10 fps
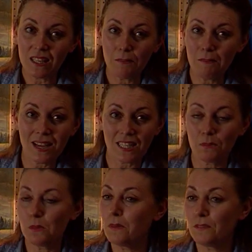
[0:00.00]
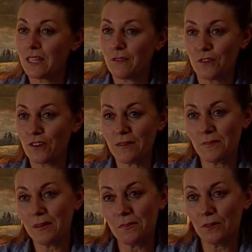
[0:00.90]
maximum of 7 or 8
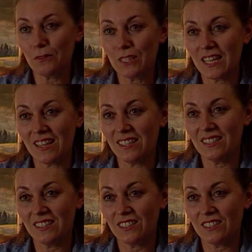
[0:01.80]
people altogether.